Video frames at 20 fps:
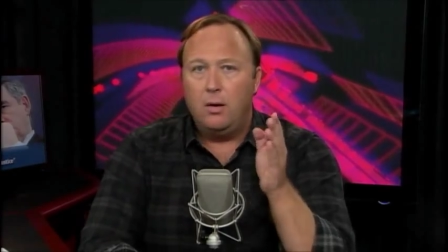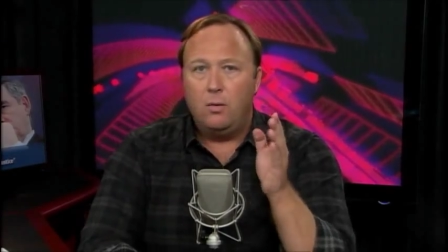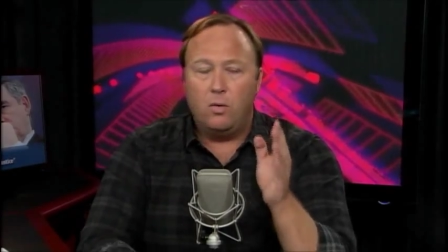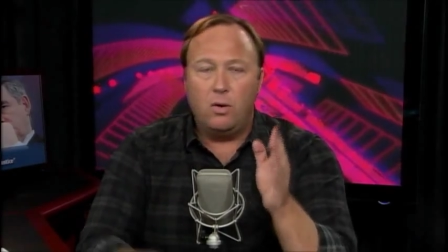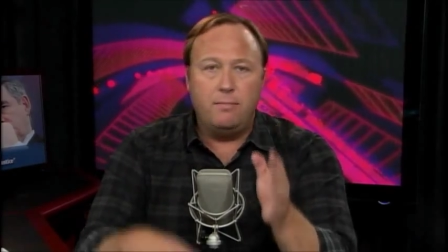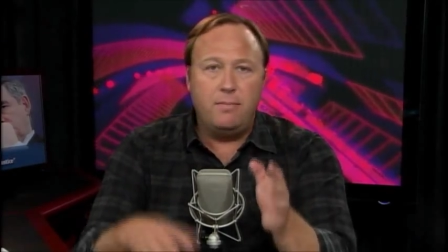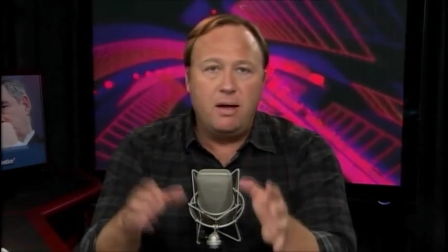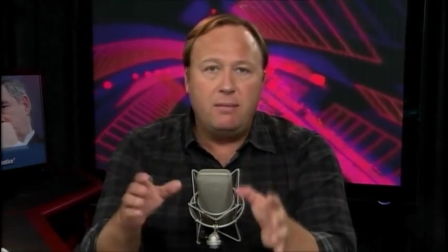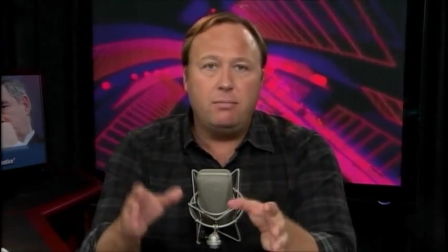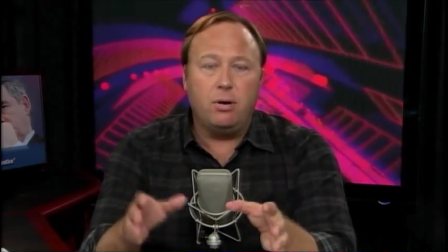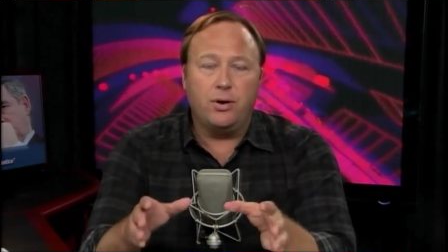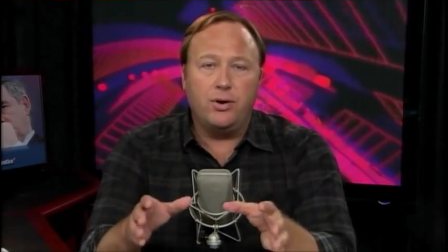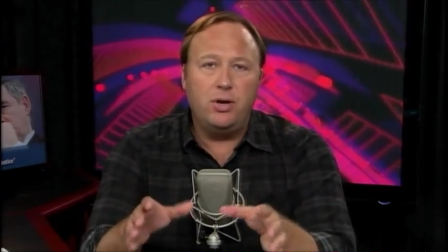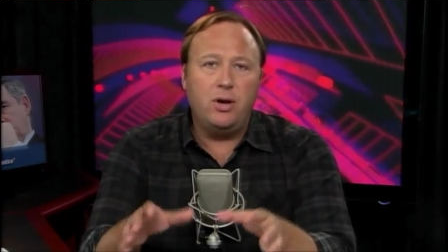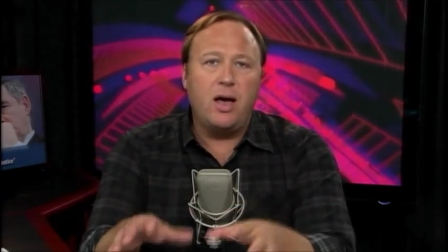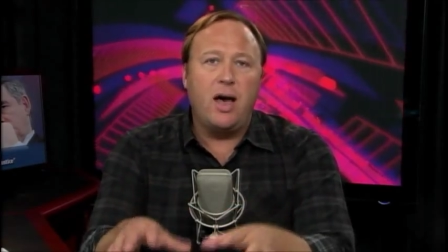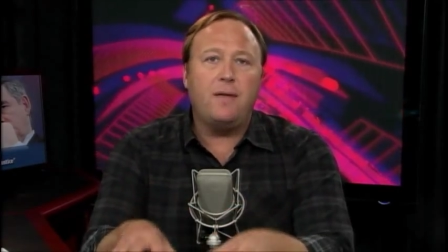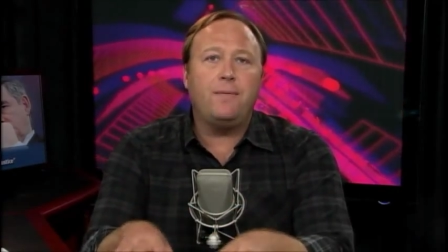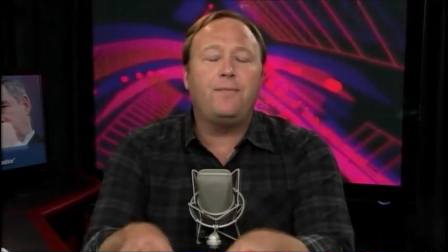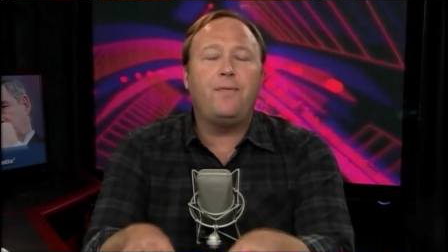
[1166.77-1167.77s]
remember, you
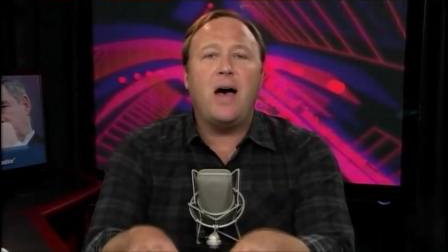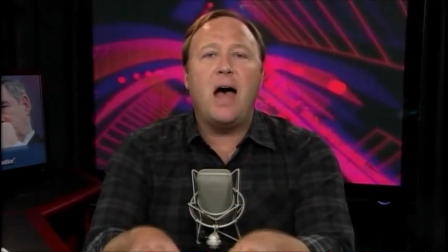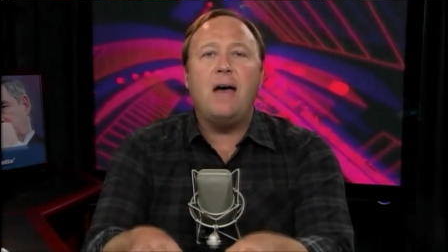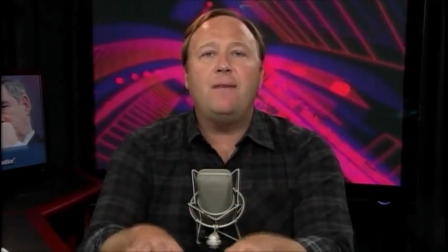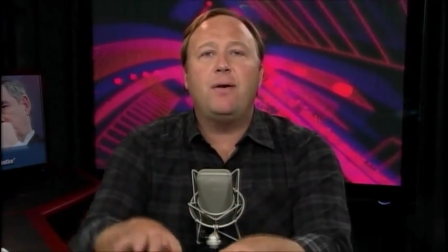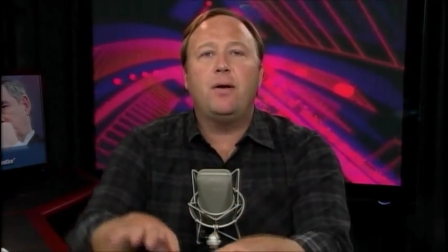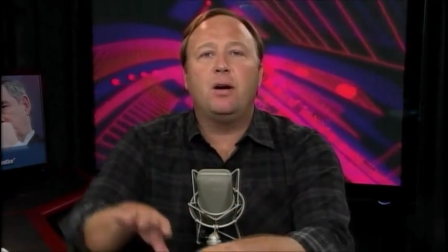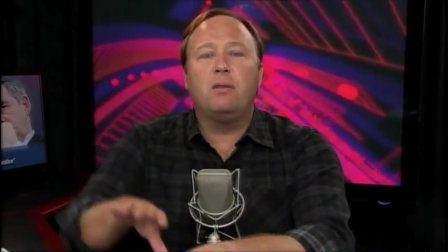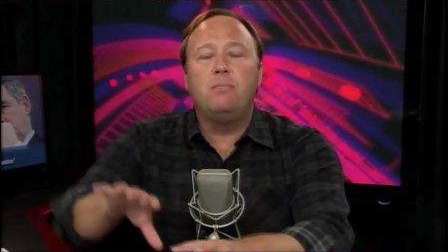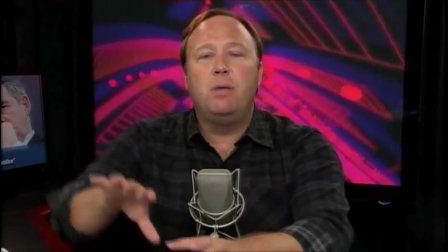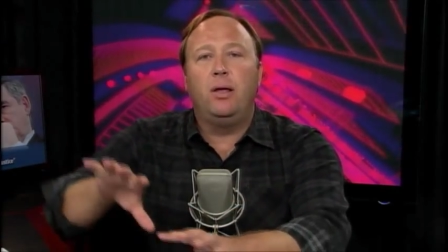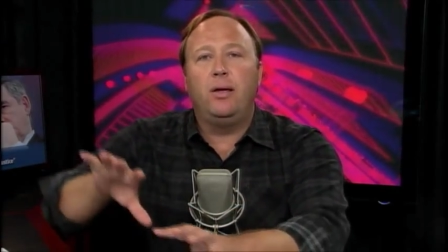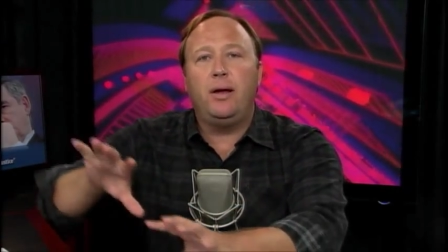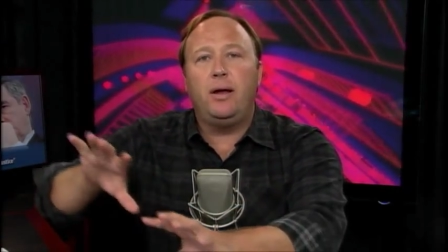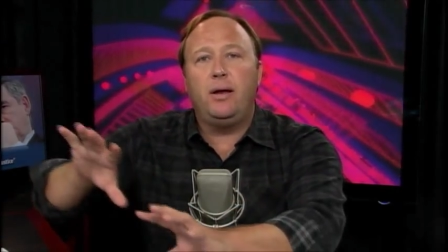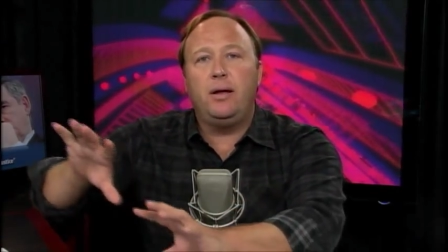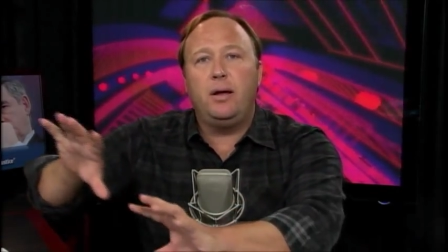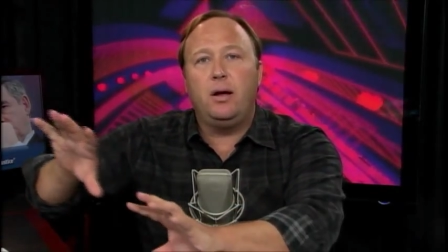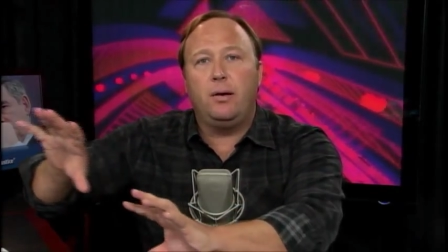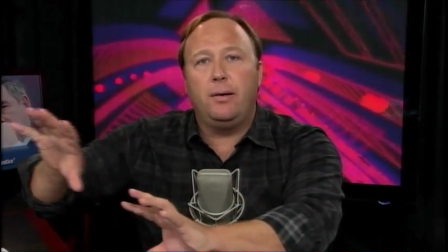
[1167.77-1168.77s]
got $500
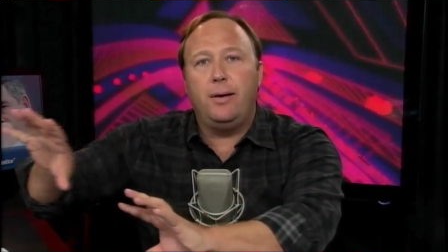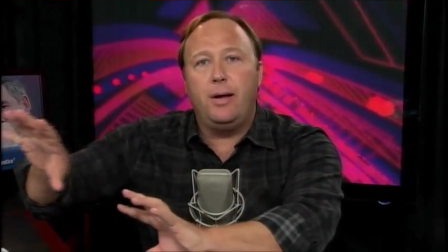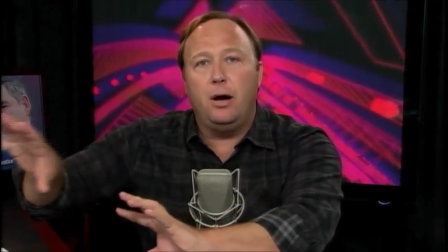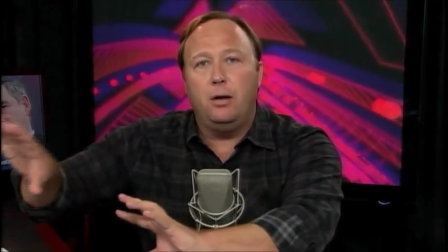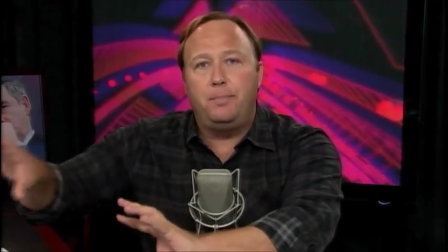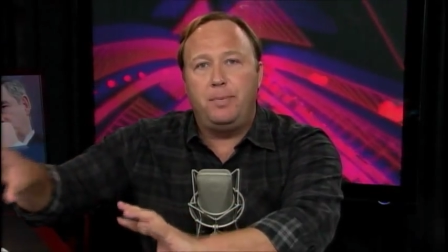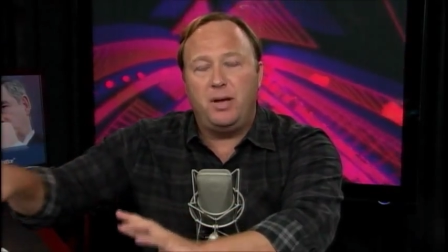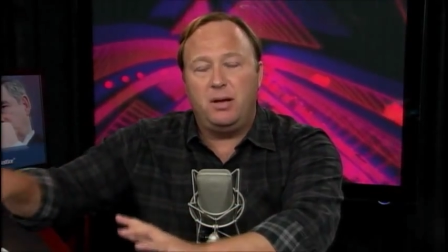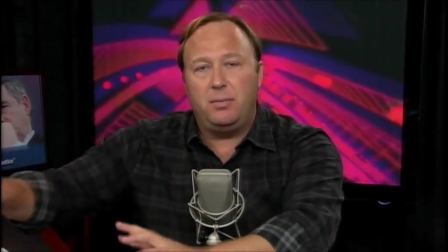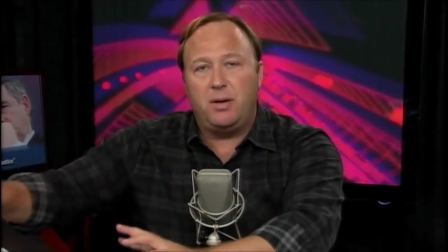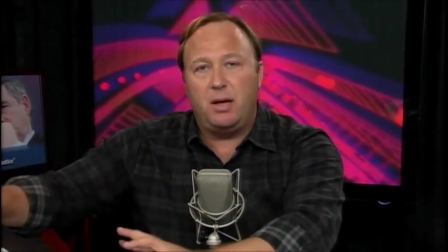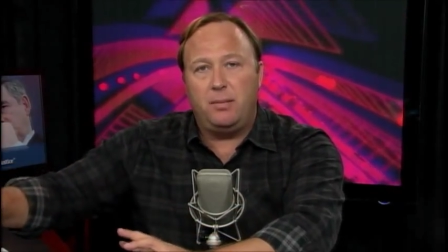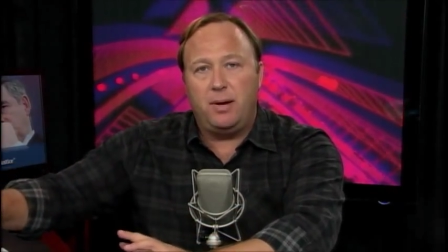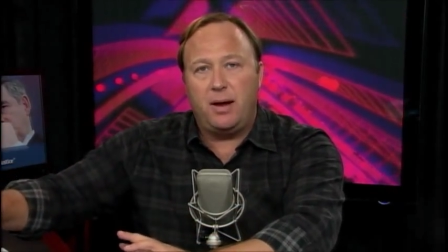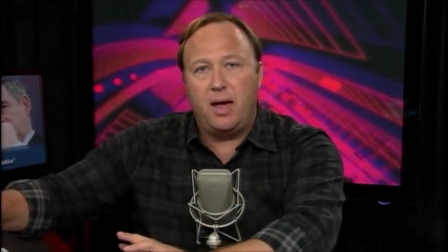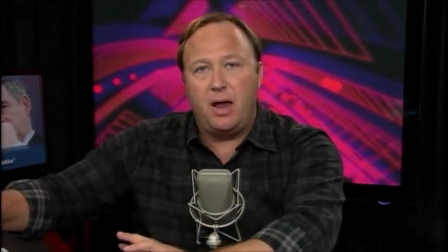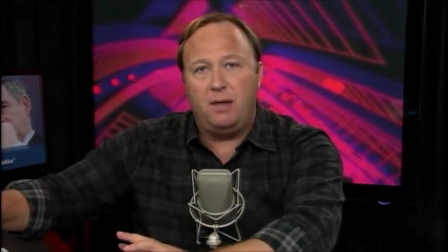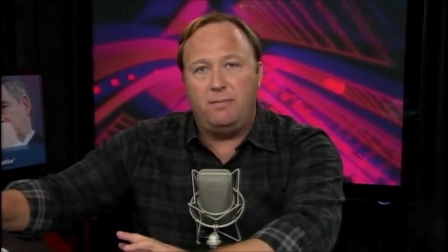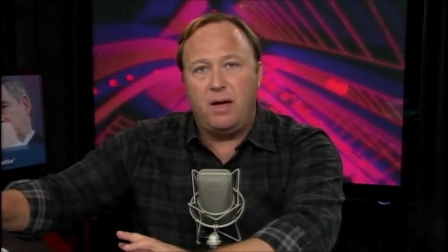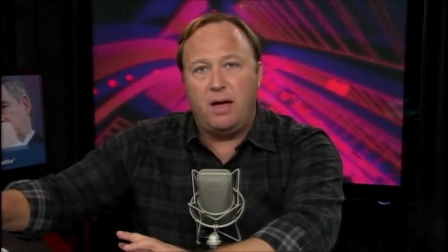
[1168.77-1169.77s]
billion a year in opium
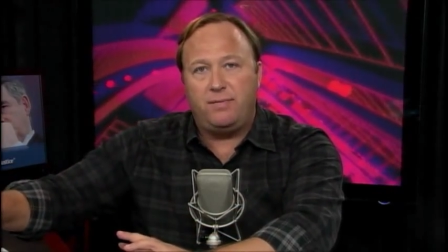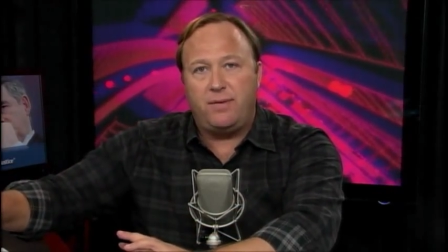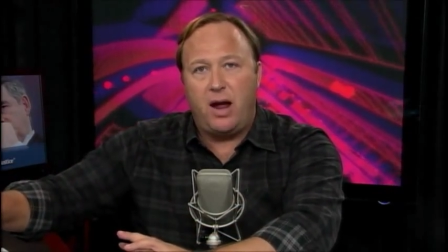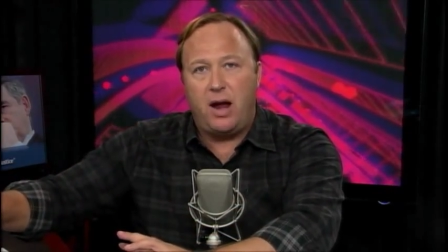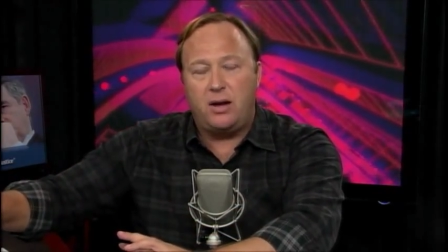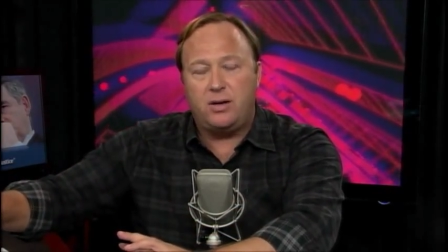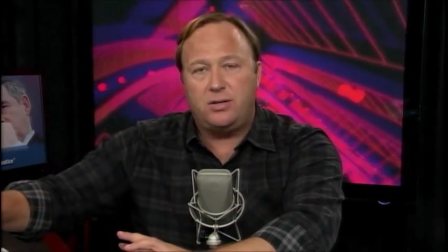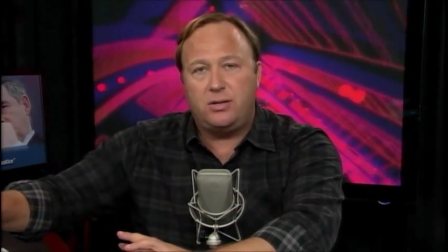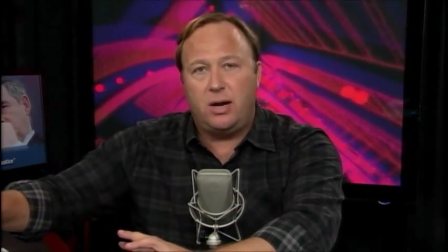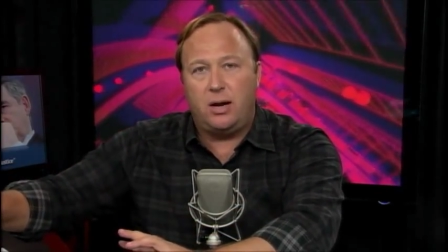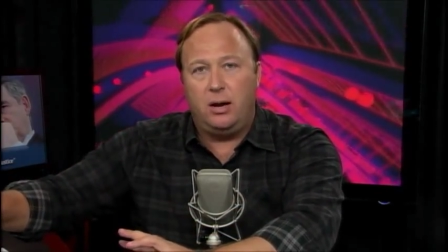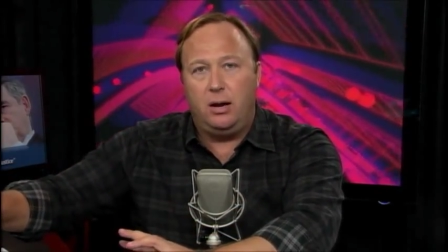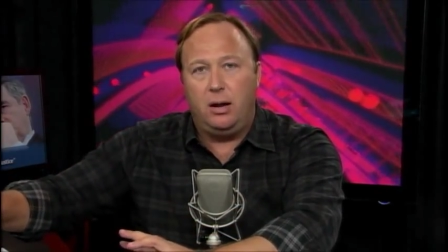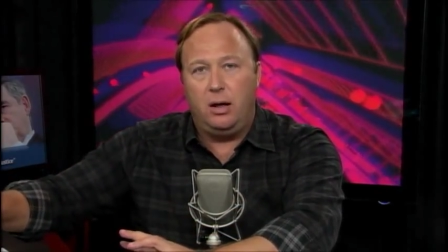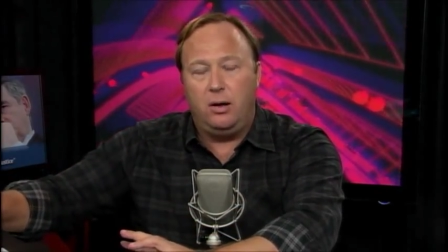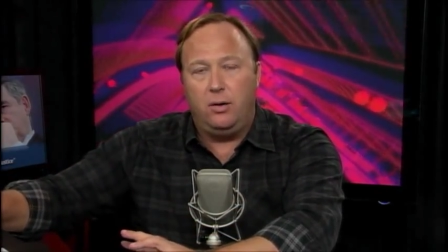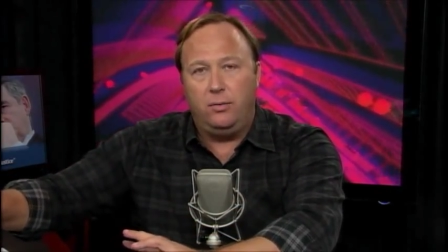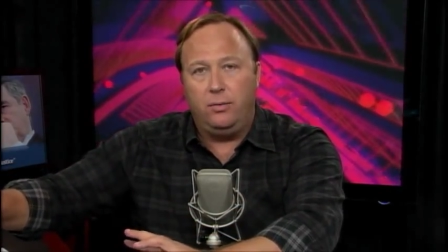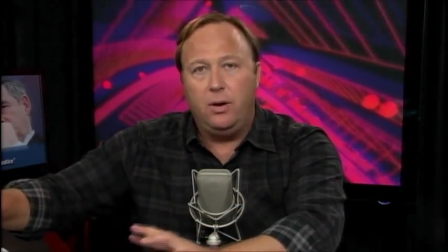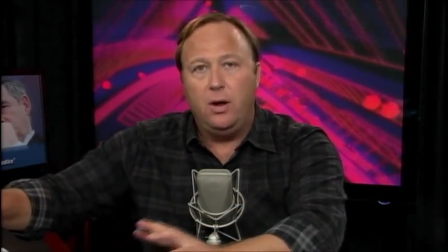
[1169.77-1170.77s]
coming out of Afghanistan
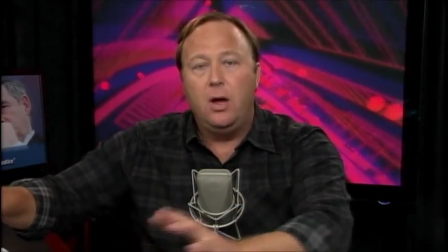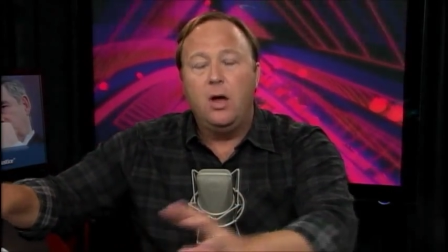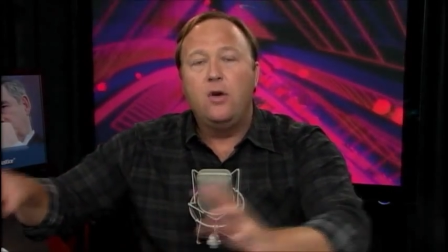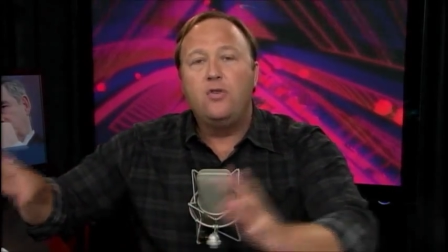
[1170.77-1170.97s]
alone.